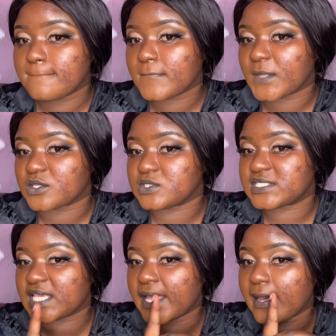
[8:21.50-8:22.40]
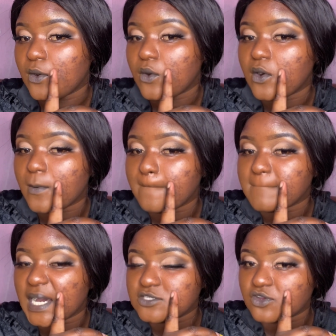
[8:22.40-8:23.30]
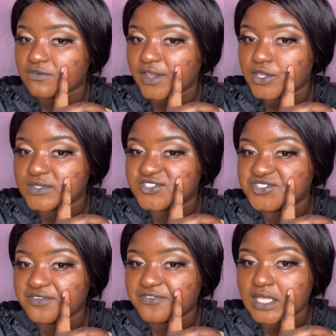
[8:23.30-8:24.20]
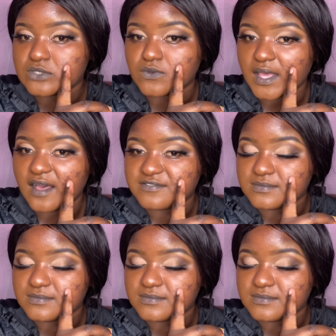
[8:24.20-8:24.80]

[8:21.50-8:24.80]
You see how much of a huge difference we have